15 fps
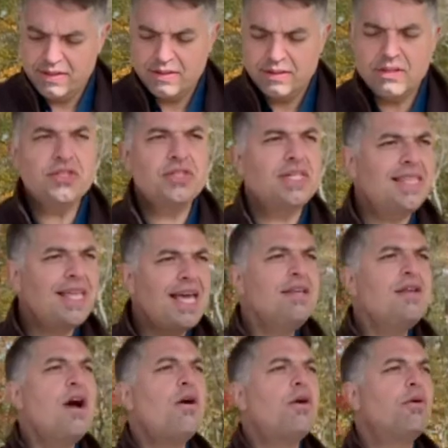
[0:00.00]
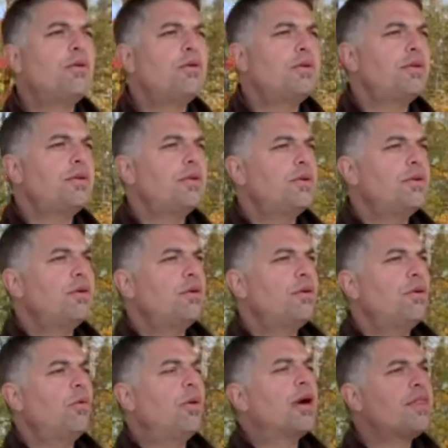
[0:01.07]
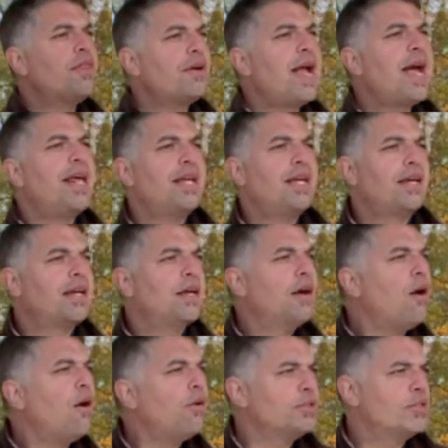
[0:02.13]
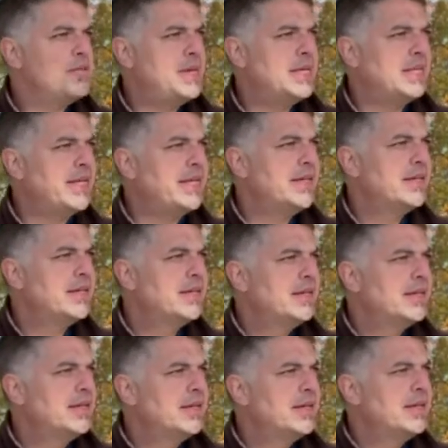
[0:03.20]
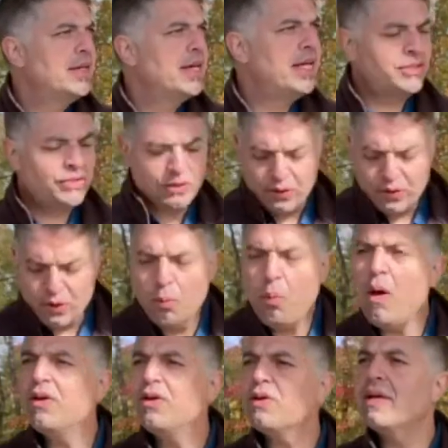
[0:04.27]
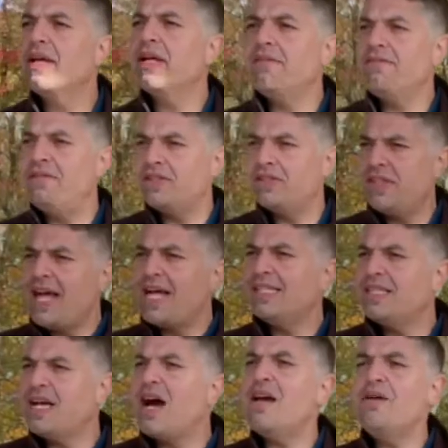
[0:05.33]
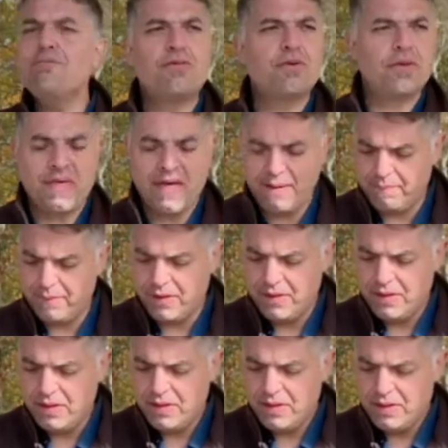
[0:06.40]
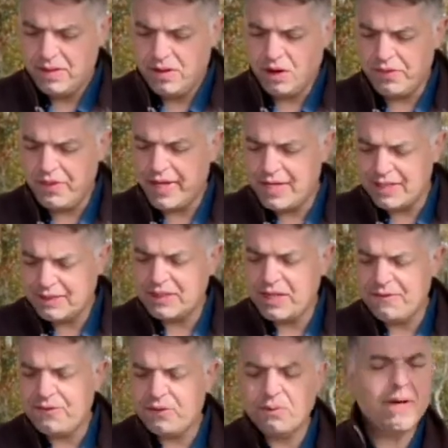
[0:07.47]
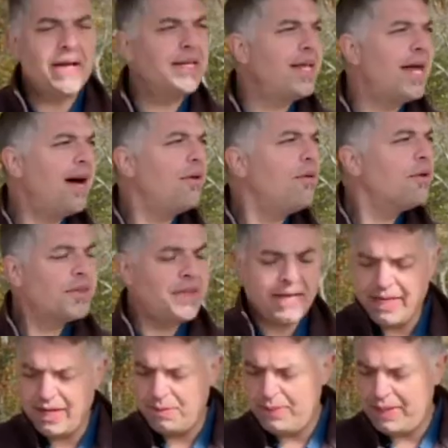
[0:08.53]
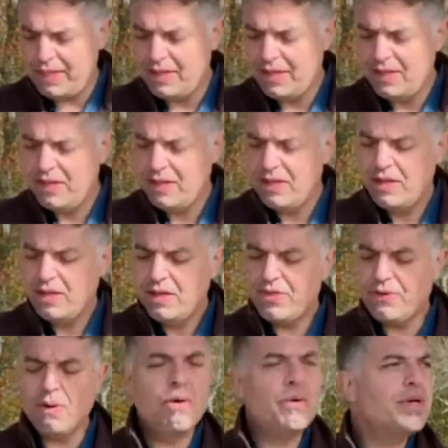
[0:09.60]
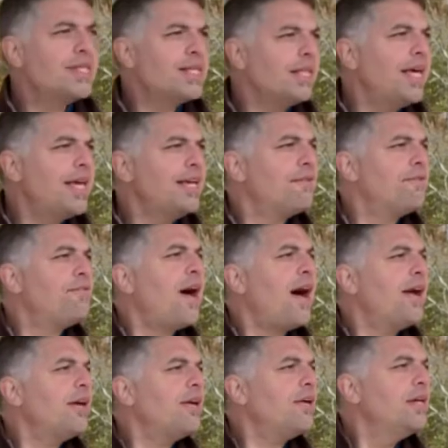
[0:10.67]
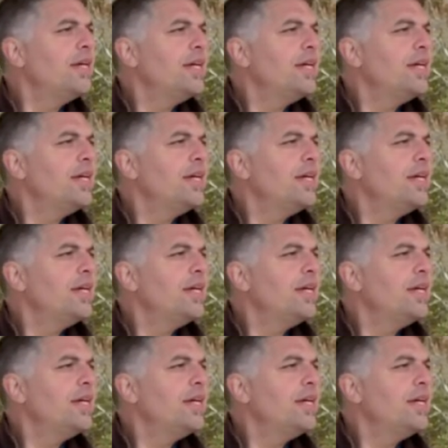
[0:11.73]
You see, they know where they're heading ultimately. And so they're wondering if it's that time for them. Are they going to suffer right now? Are they going to be thrown in the lake of fire?